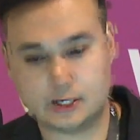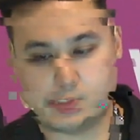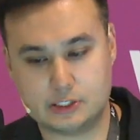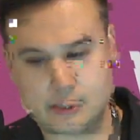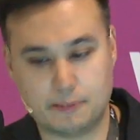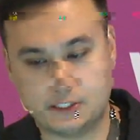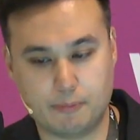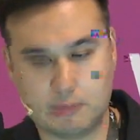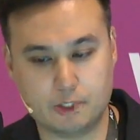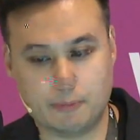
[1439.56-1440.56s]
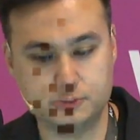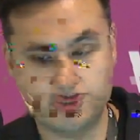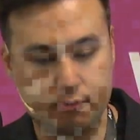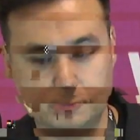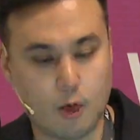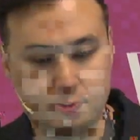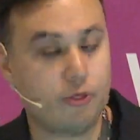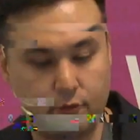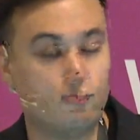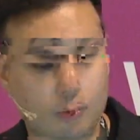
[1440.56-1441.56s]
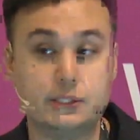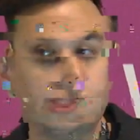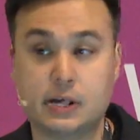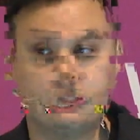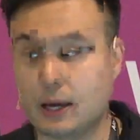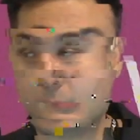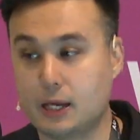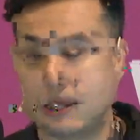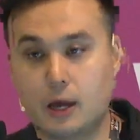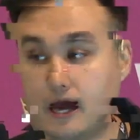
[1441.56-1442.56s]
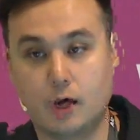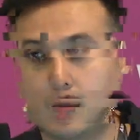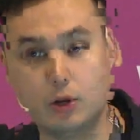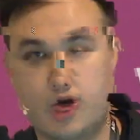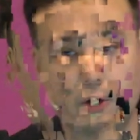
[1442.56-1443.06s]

don't know, 20, 25 minutes or so. So you